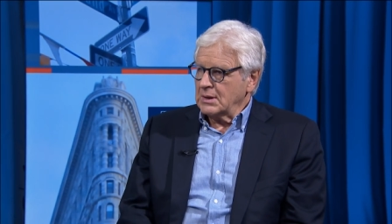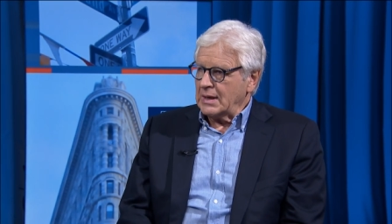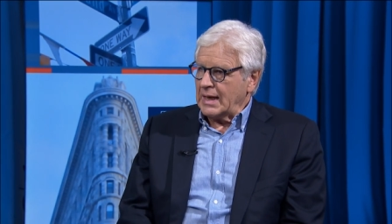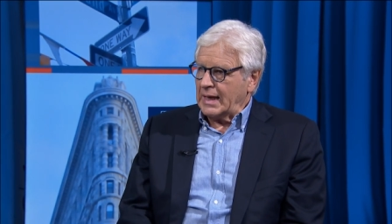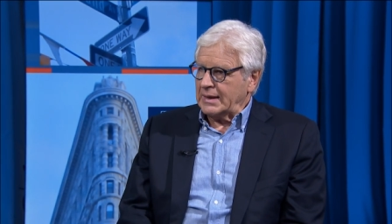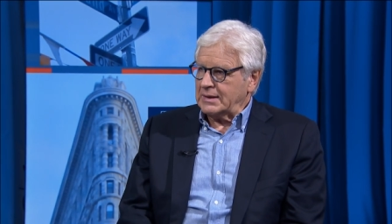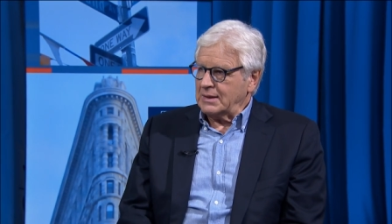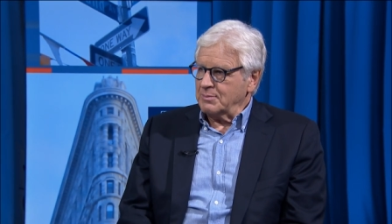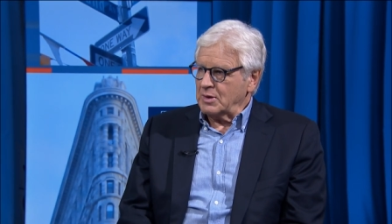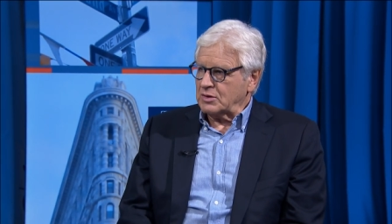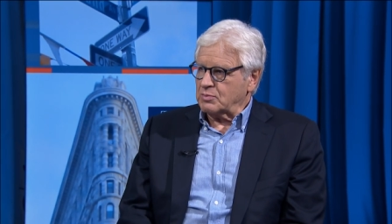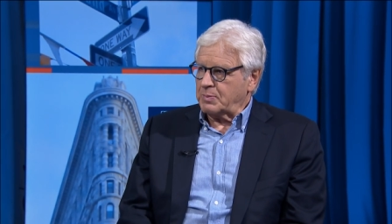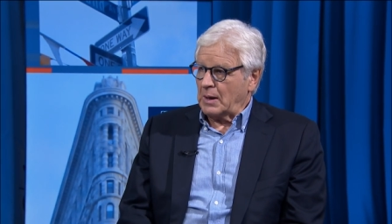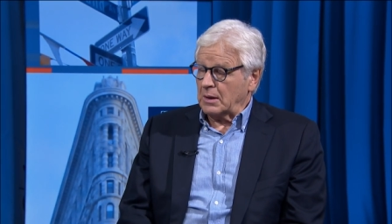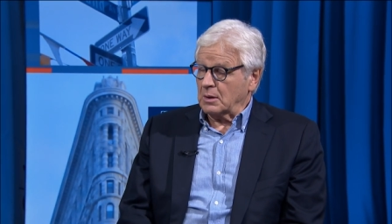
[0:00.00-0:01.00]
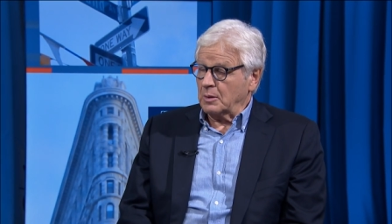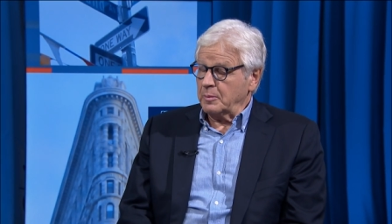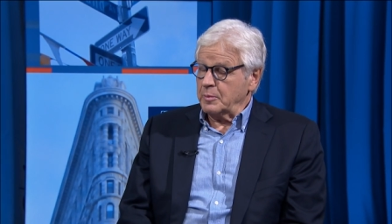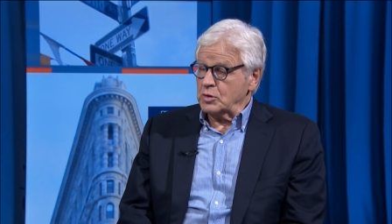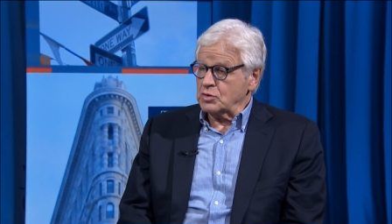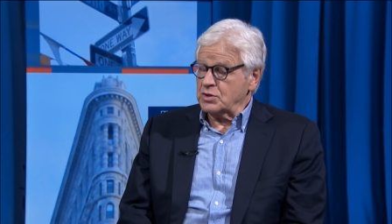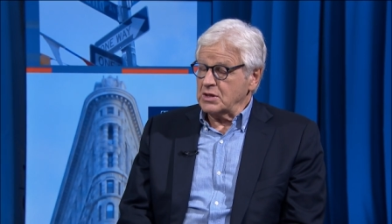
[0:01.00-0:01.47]
at the Metropolitan
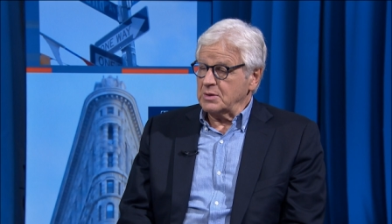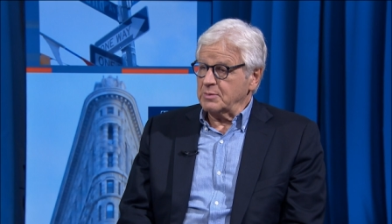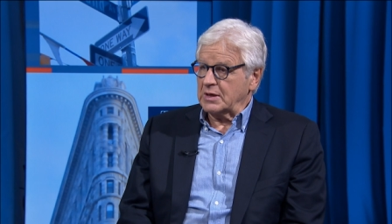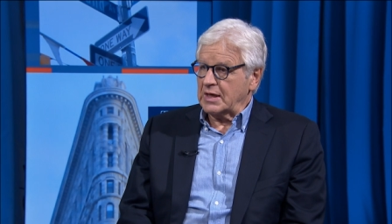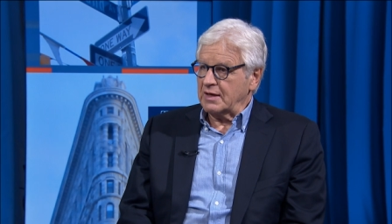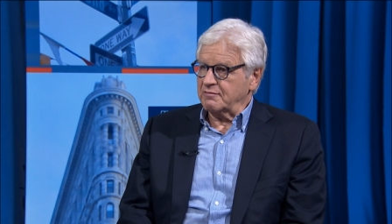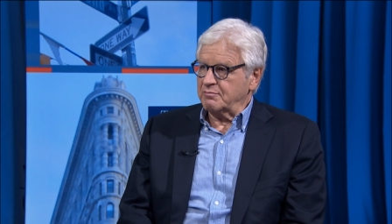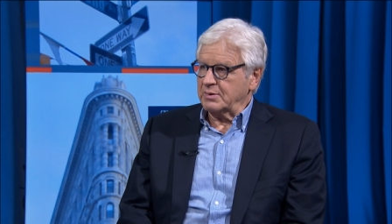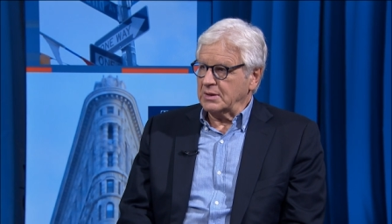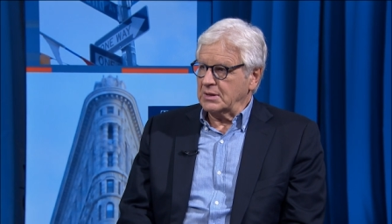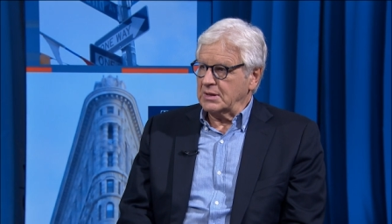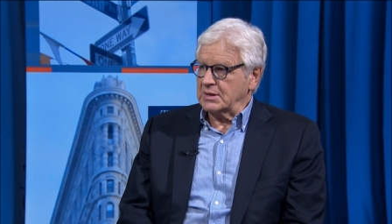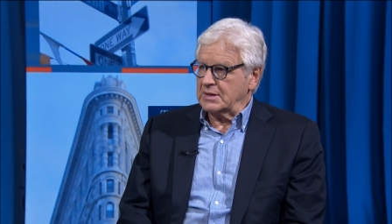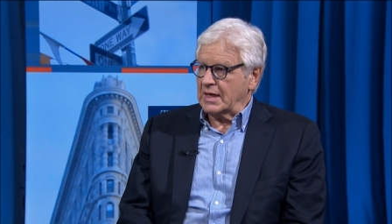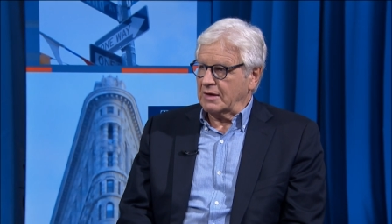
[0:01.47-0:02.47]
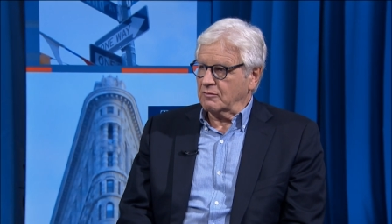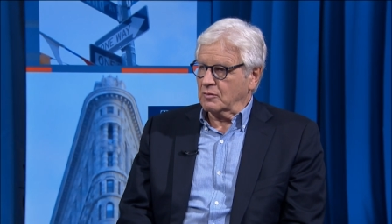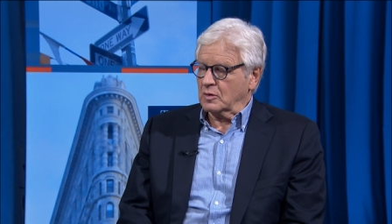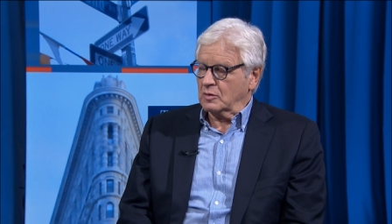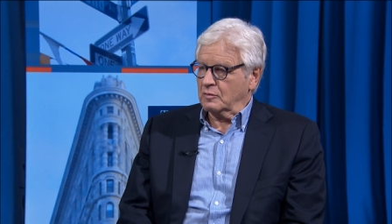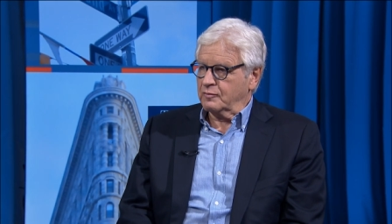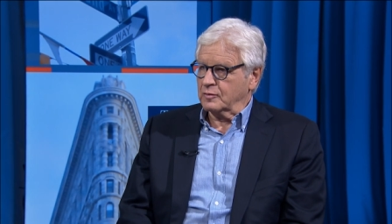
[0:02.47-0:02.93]
Museum and have been in that
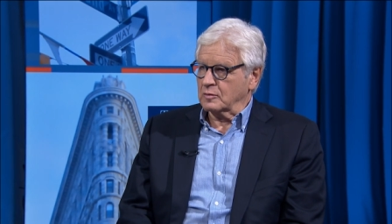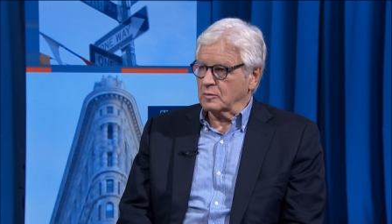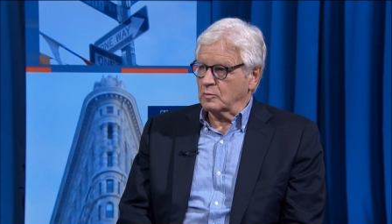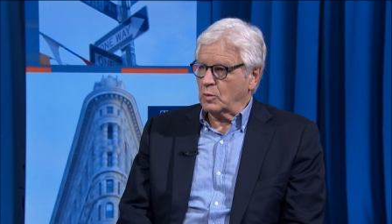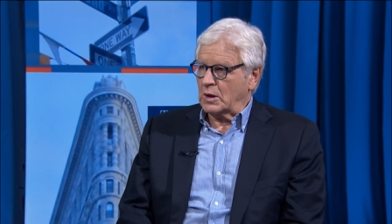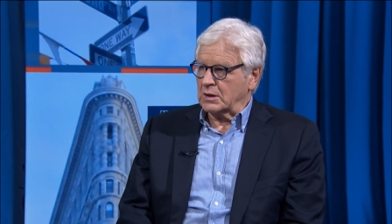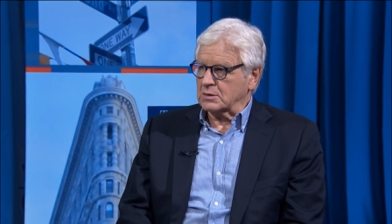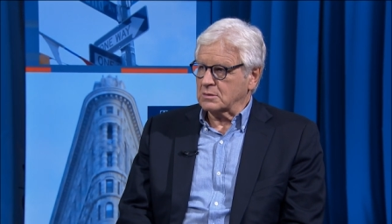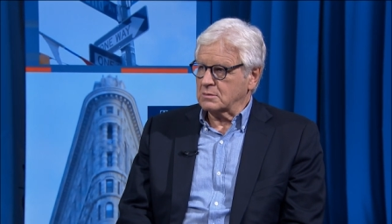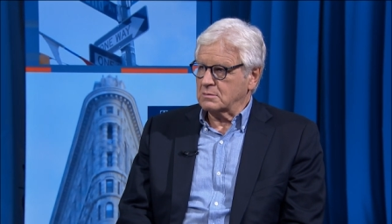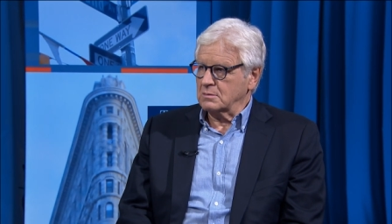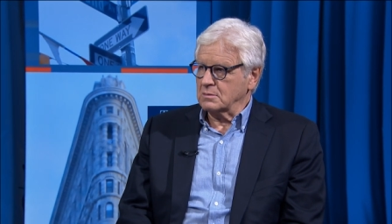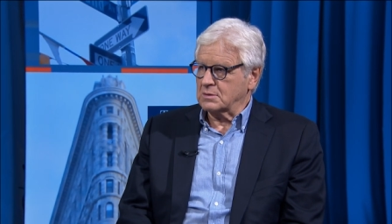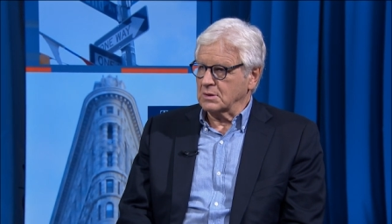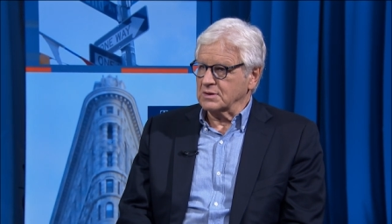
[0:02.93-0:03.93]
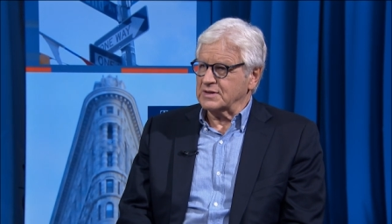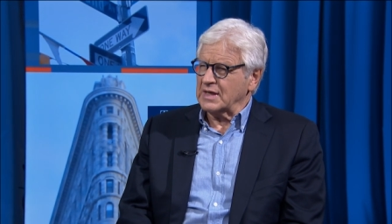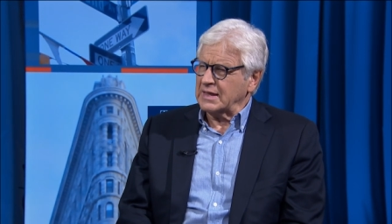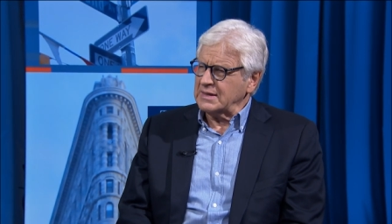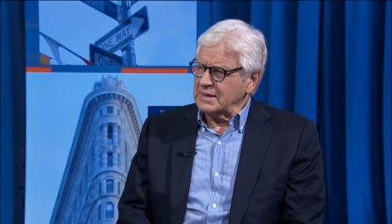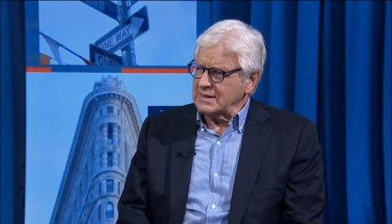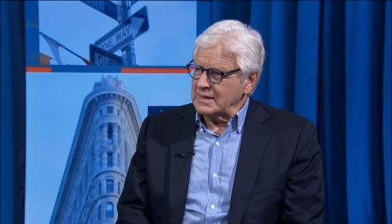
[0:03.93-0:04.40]
role for, what, since
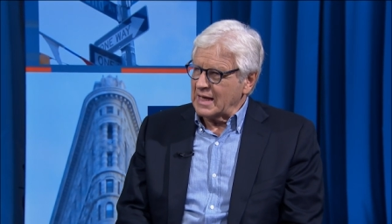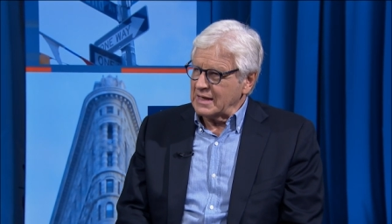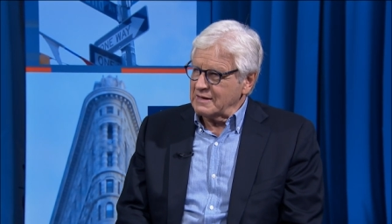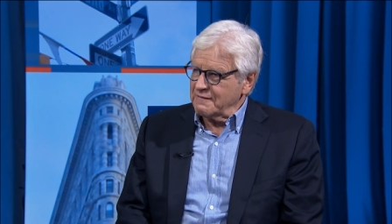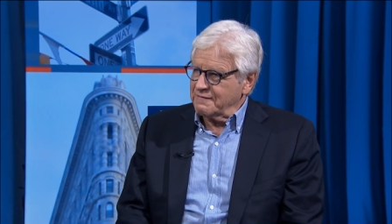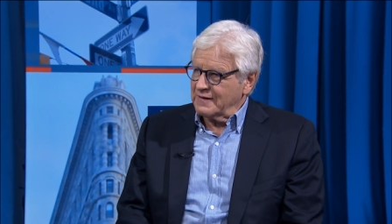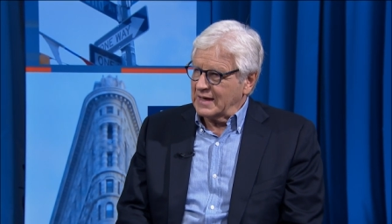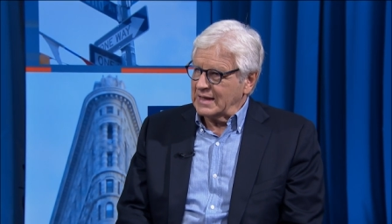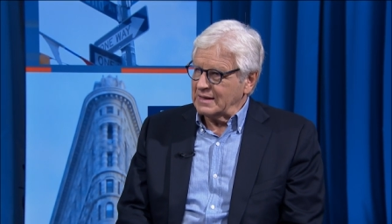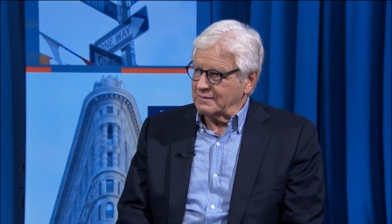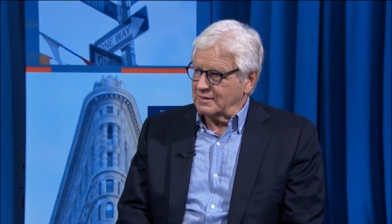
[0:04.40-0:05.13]
1995,